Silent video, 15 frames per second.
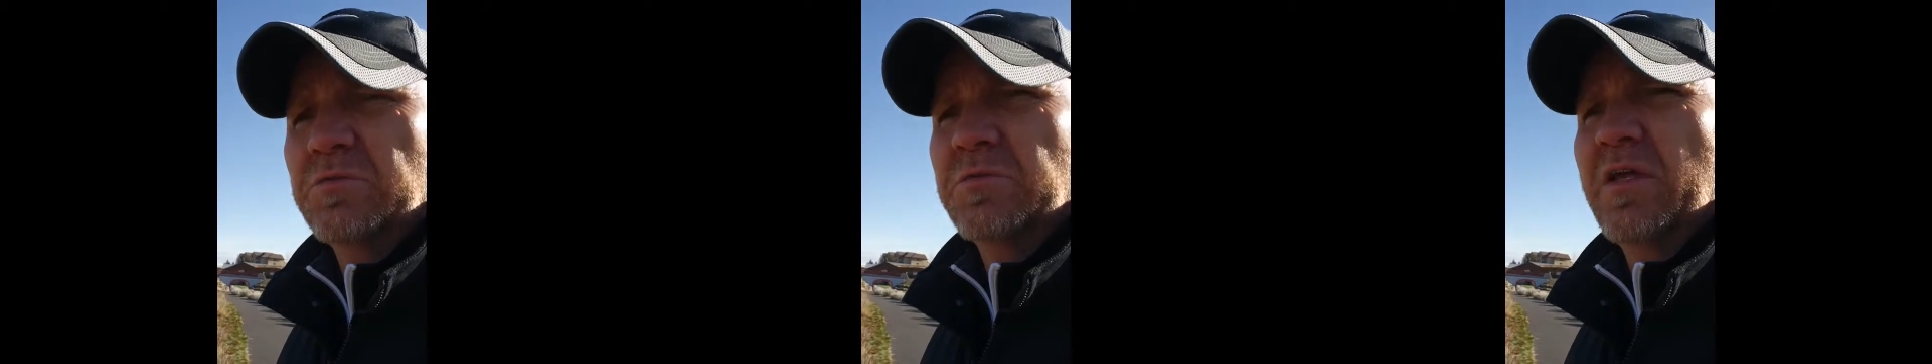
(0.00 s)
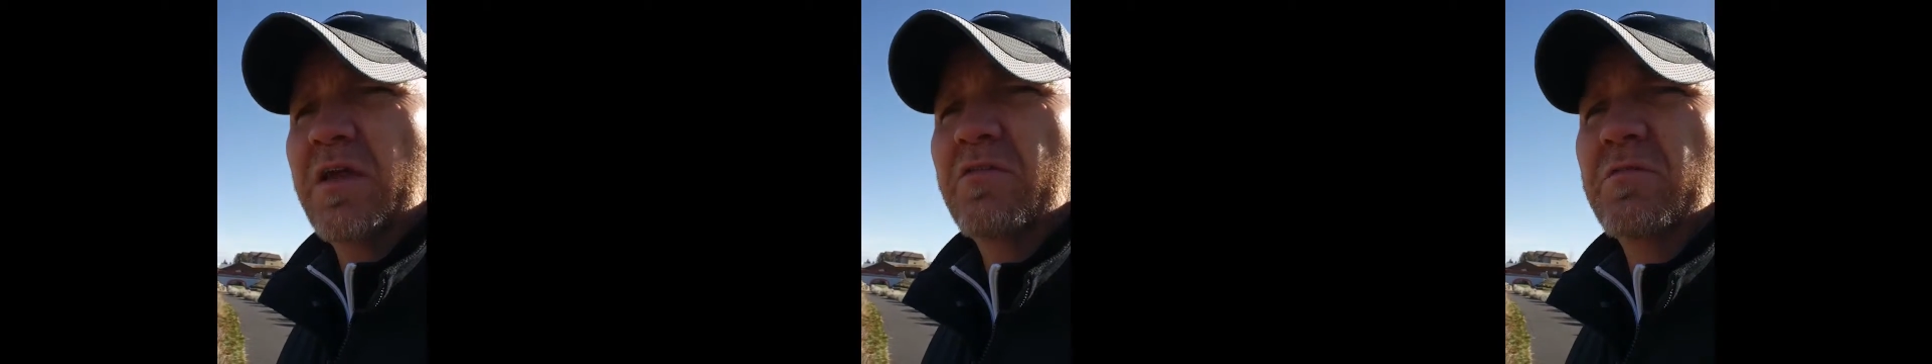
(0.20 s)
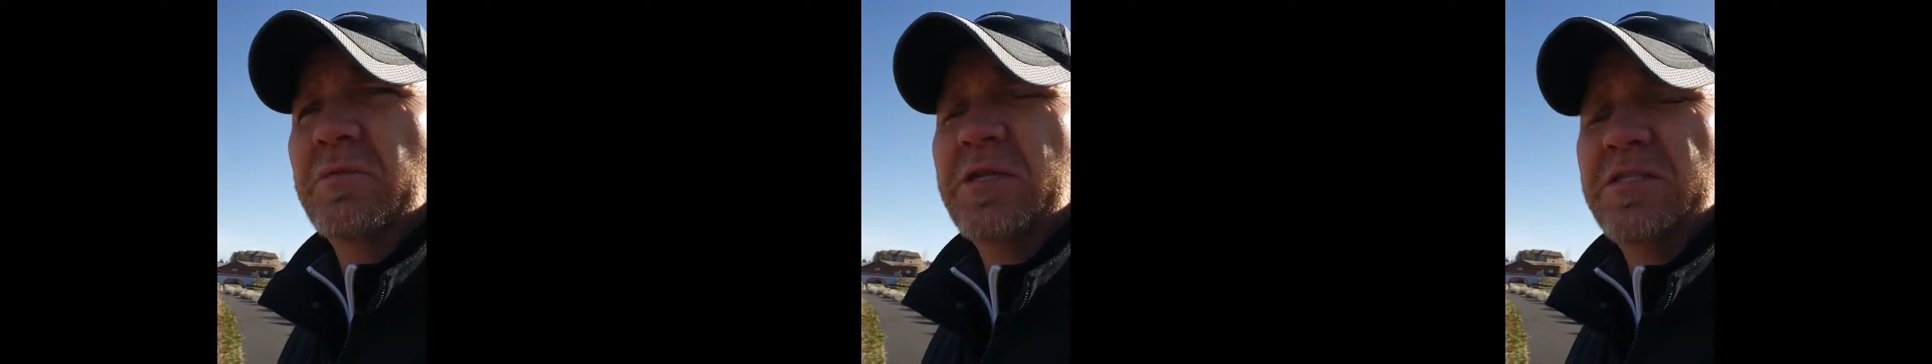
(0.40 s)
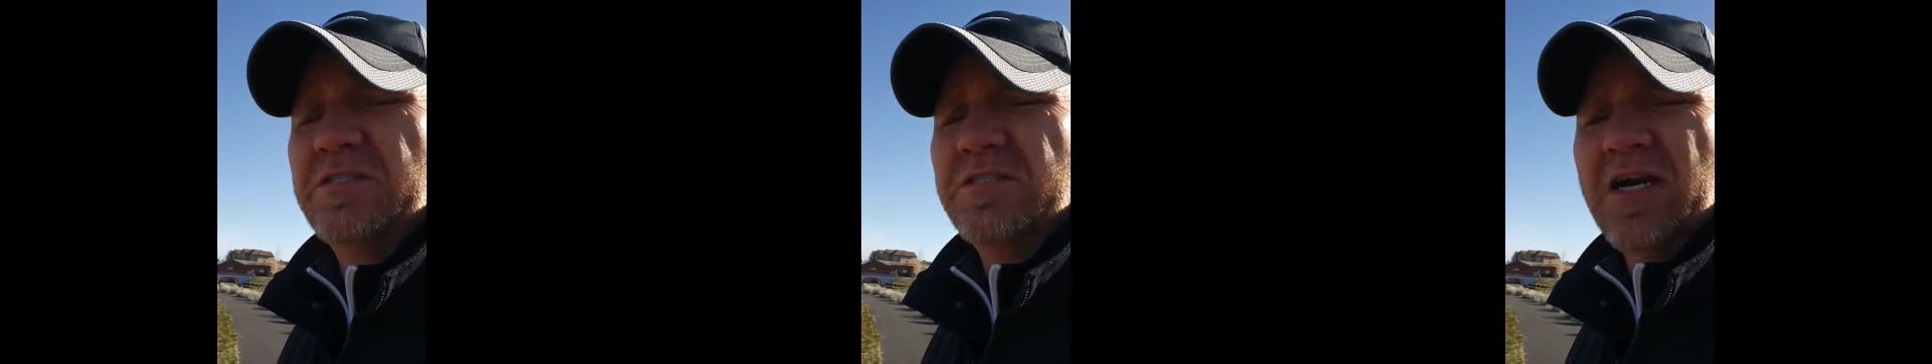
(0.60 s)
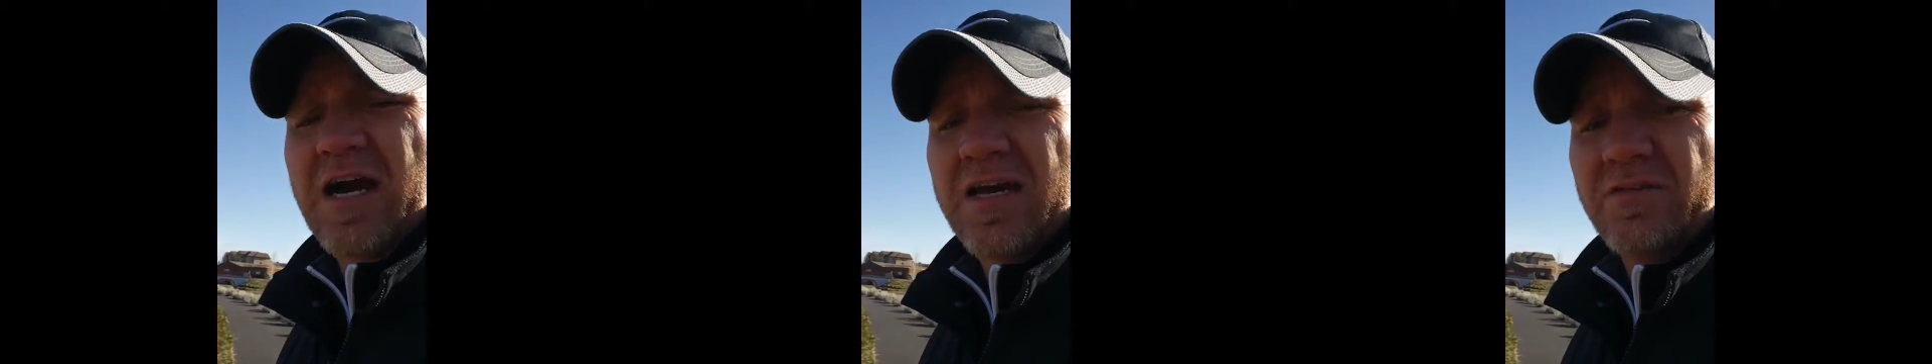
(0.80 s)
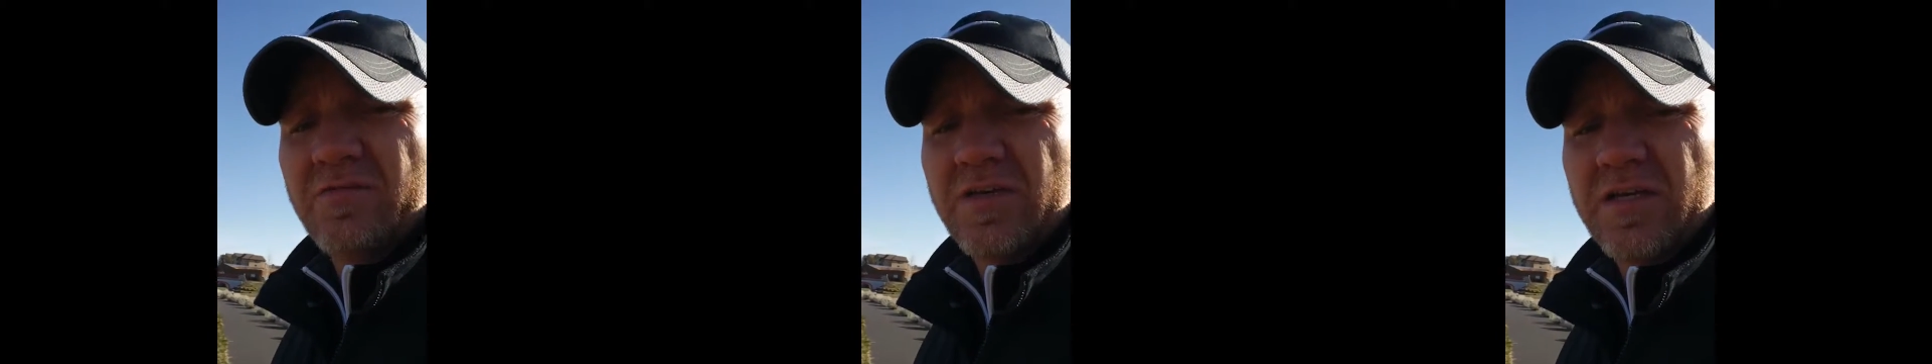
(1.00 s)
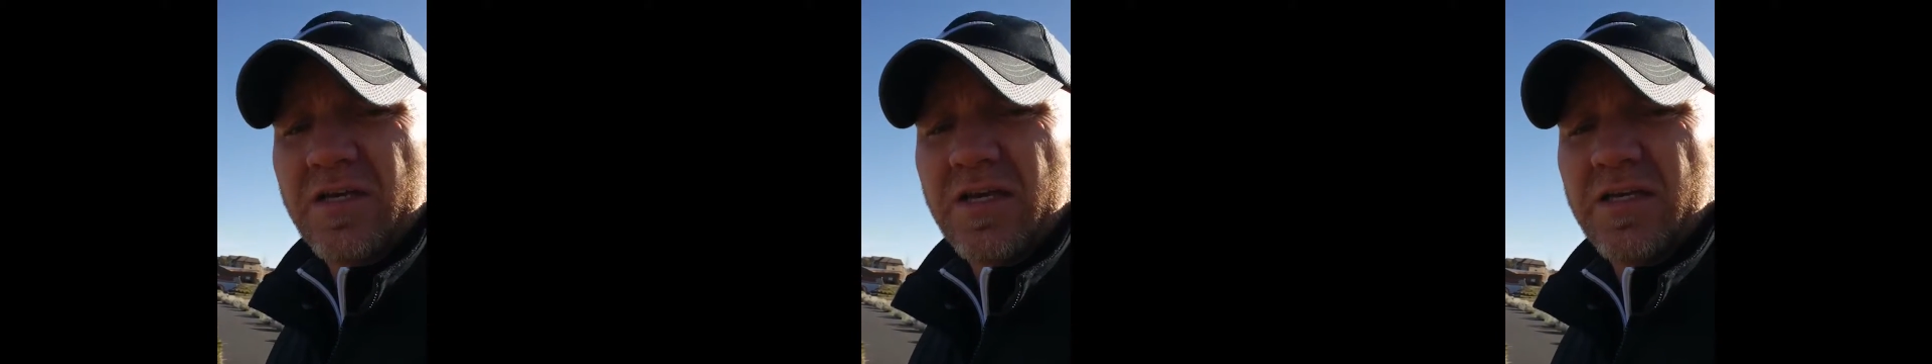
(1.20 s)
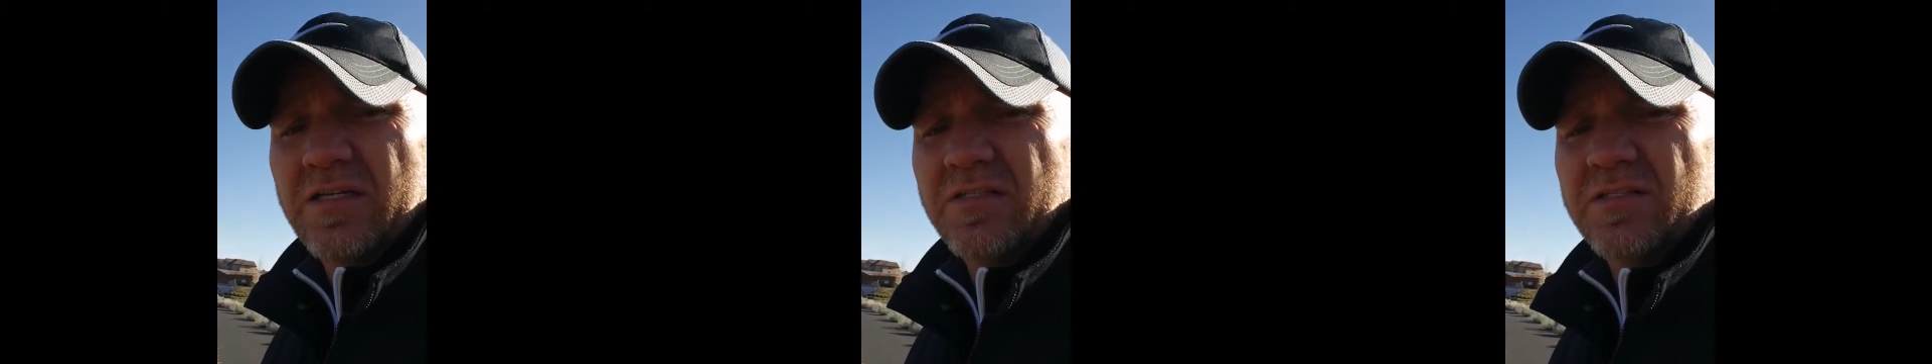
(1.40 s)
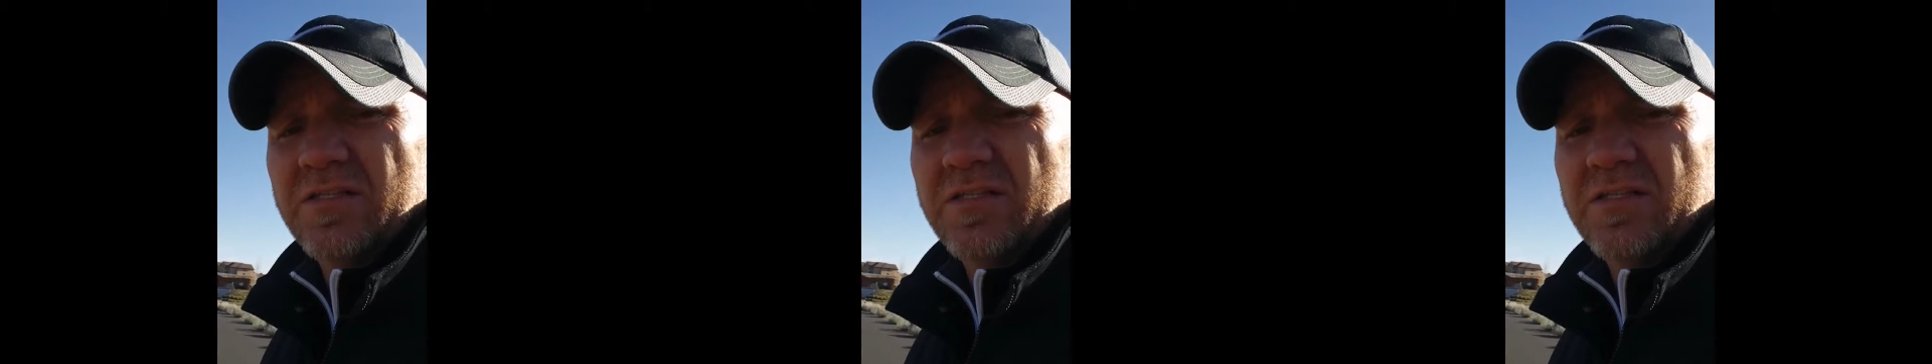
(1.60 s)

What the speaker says: with everybody diving in and